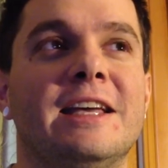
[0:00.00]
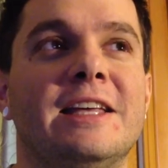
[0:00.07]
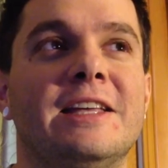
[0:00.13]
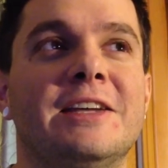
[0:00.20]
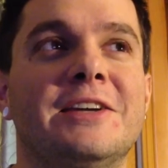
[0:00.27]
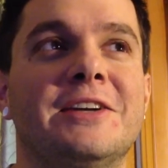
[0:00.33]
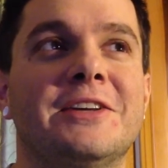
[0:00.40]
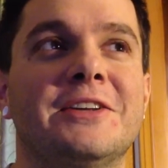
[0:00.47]

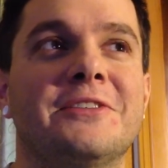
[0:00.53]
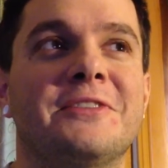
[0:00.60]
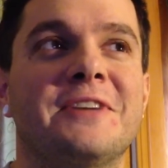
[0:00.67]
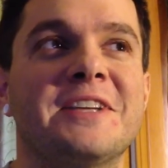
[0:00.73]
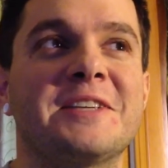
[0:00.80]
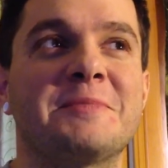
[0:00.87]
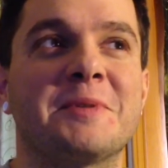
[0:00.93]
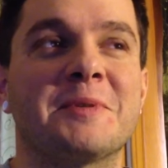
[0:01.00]
you go to their
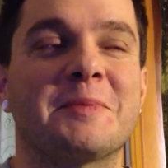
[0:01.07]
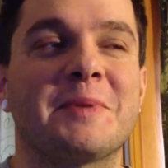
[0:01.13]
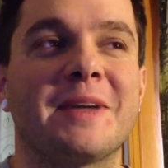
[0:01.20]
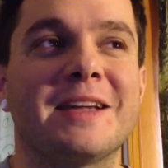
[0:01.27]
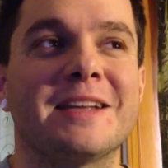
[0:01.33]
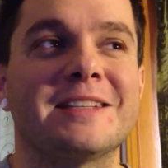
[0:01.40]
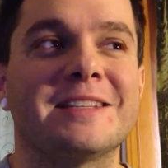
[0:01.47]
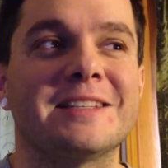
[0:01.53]
Facebook
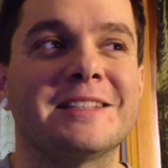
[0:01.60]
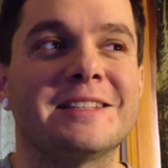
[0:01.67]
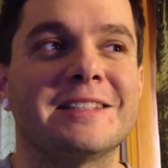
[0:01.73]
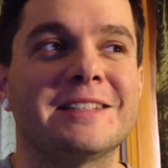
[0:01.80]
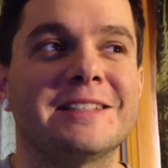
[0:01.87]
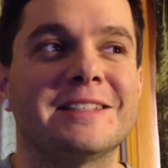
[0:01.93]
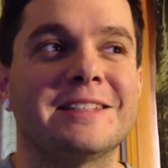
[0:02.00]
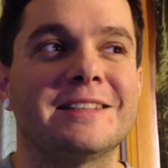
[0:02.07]
page
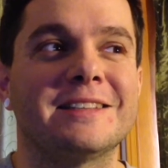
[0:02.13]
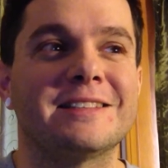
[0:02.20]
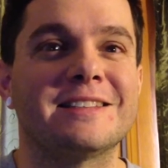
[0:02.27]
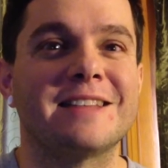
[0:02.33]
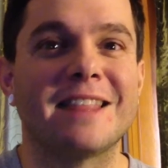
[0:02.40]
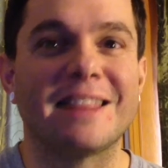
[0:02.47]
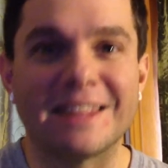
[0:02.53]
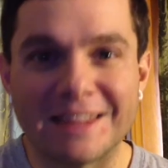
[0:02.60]
and there's
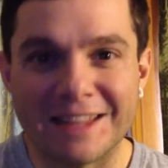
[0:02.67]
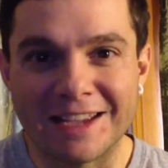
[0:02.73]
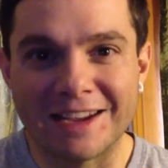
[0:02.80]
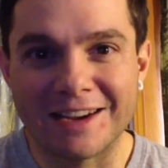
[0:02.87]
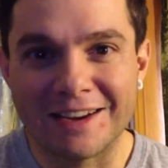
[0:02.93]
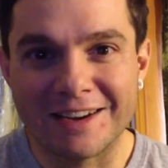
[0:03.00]
nothing there